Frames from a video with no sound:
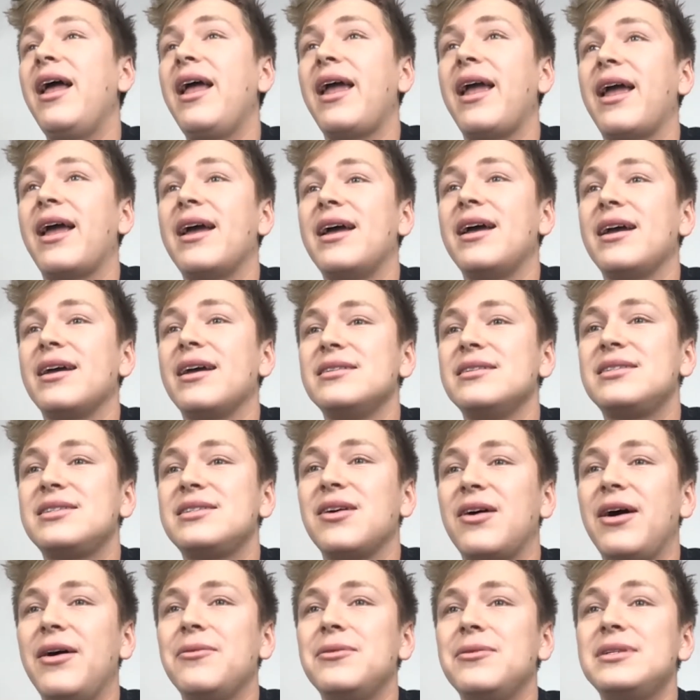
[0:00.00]
And so
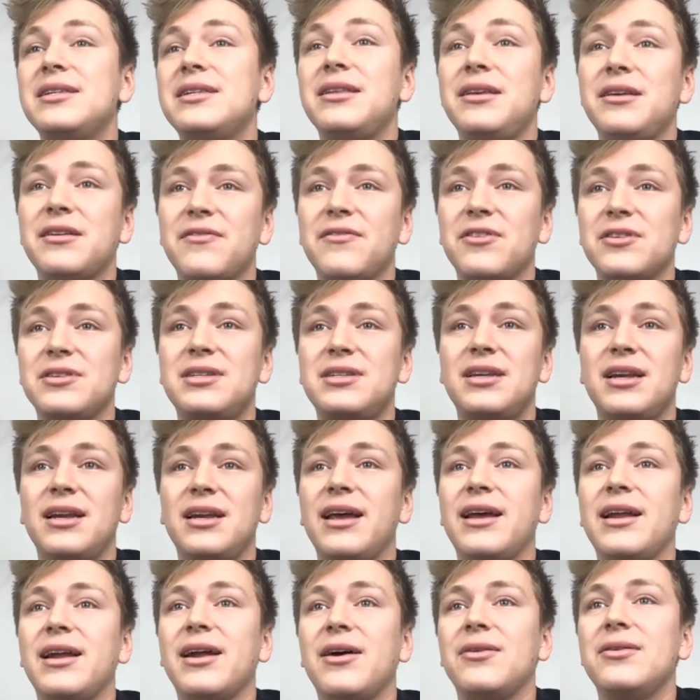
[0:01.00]
I went to the university
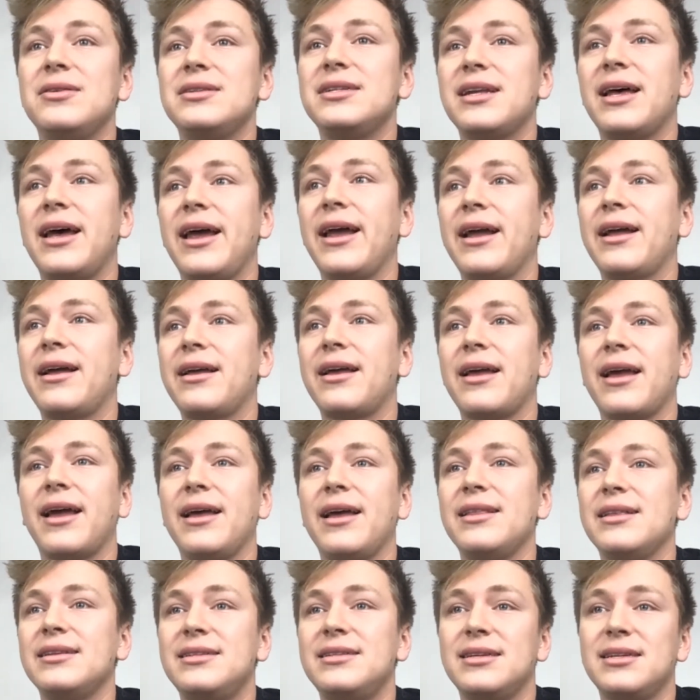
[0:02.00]
and I was like, okay,
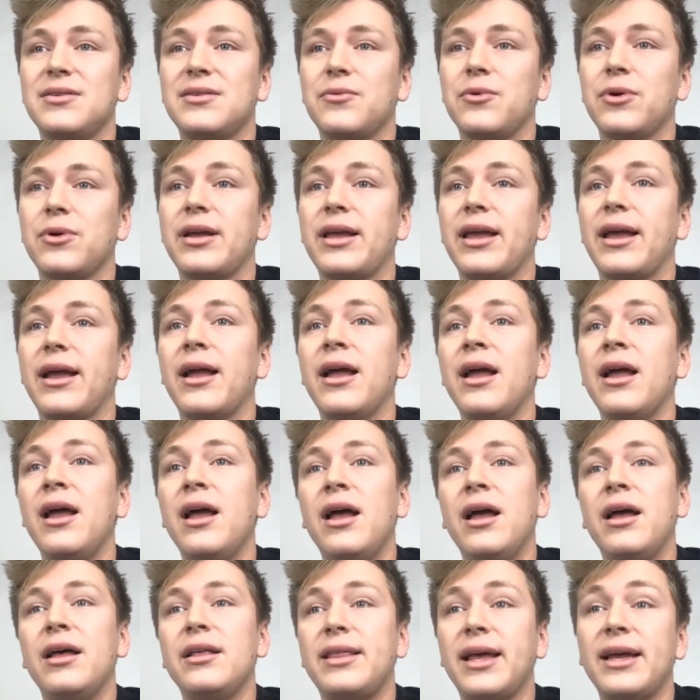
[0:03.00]
this isn't working.
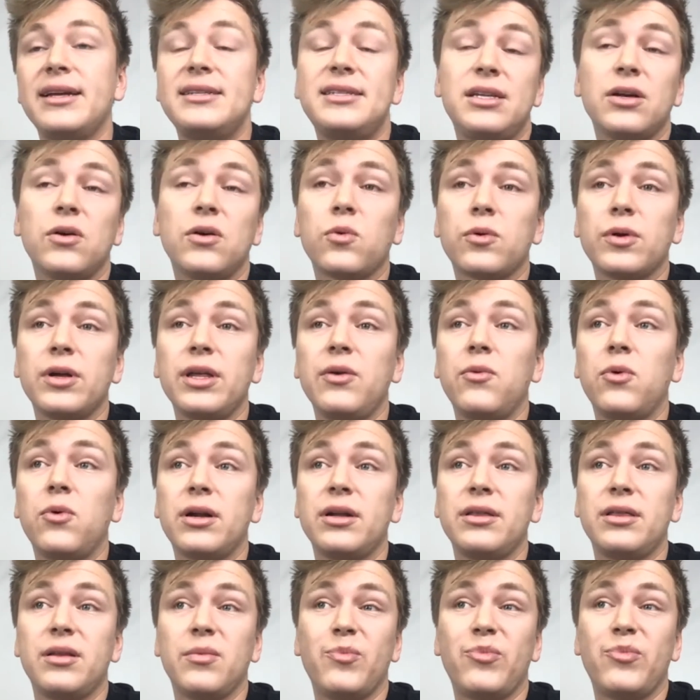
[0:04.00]
They still really
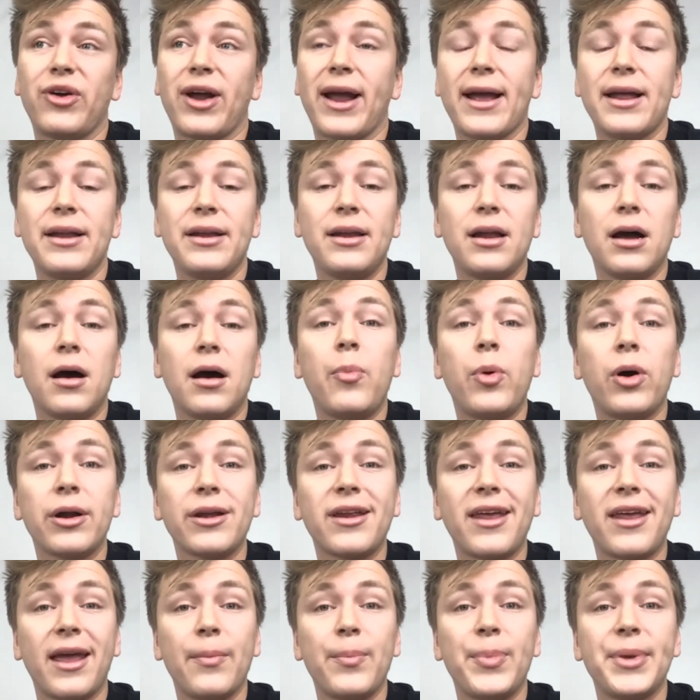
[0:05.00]
wanted the brand up on
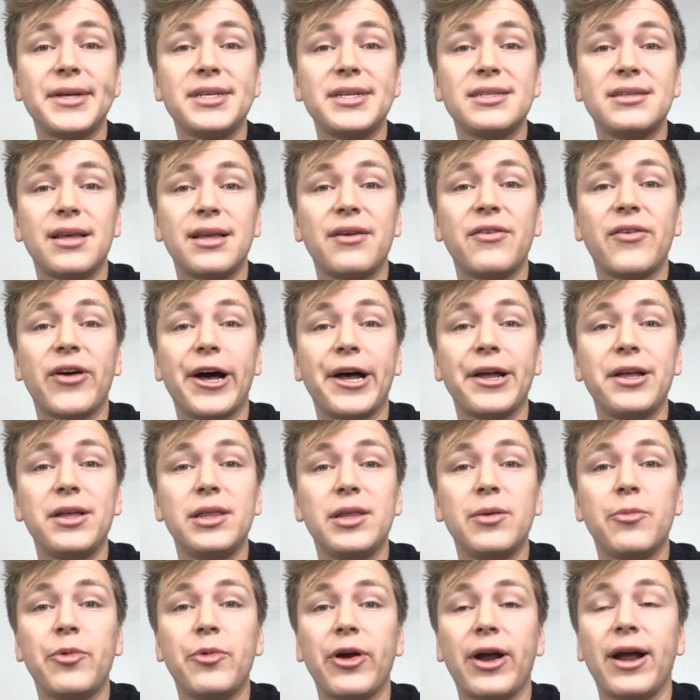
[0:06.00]
campus. They valued
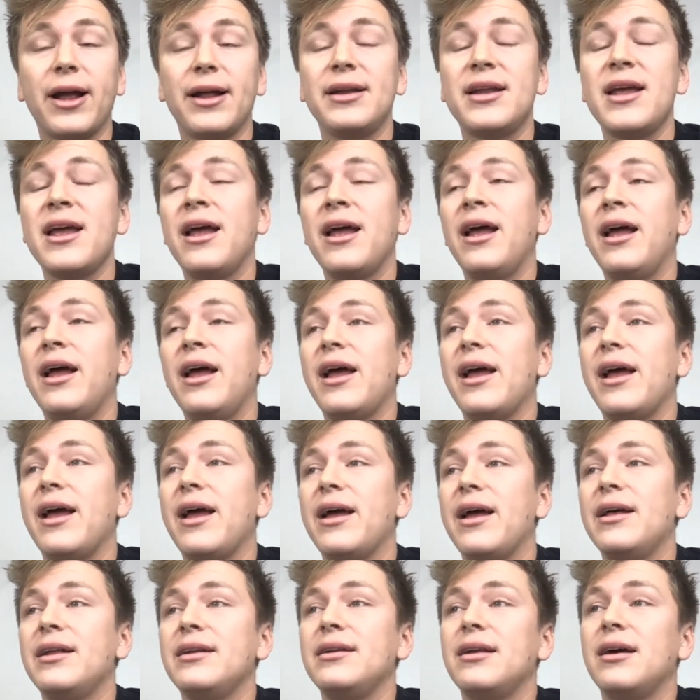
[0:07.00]
the brand.
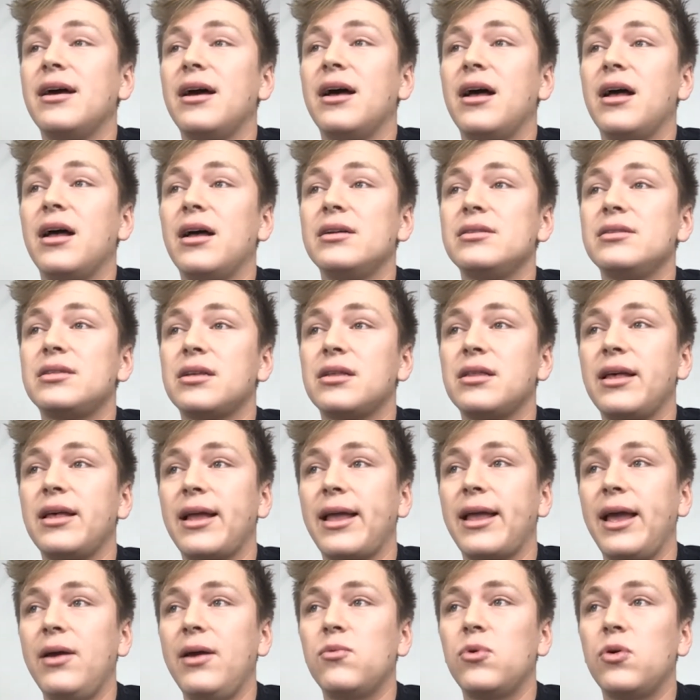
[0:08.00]
And so they're like,
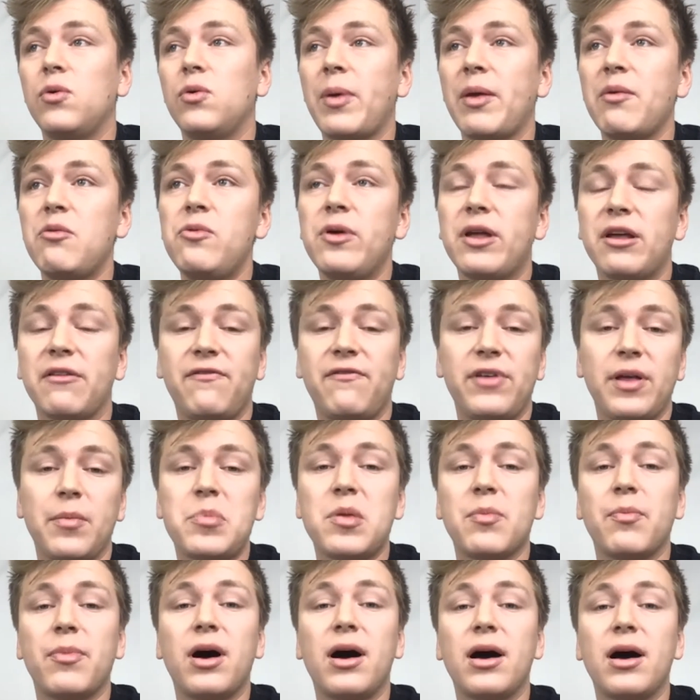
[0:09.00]
hey, well, maybe we can flip the
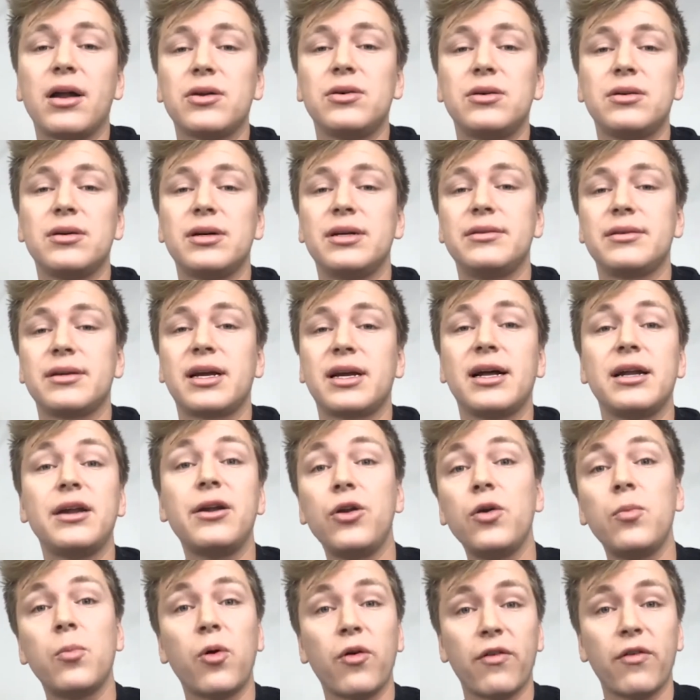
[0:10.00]
model and kind of
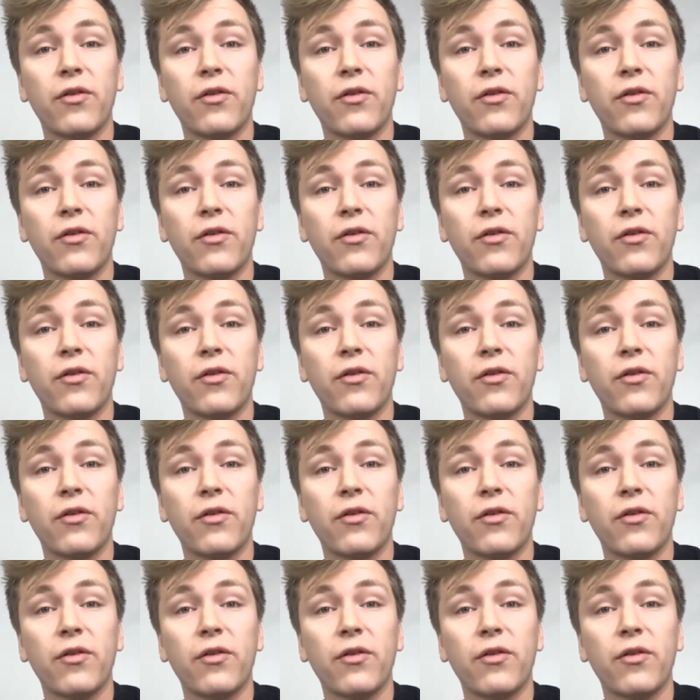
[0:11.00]
do more of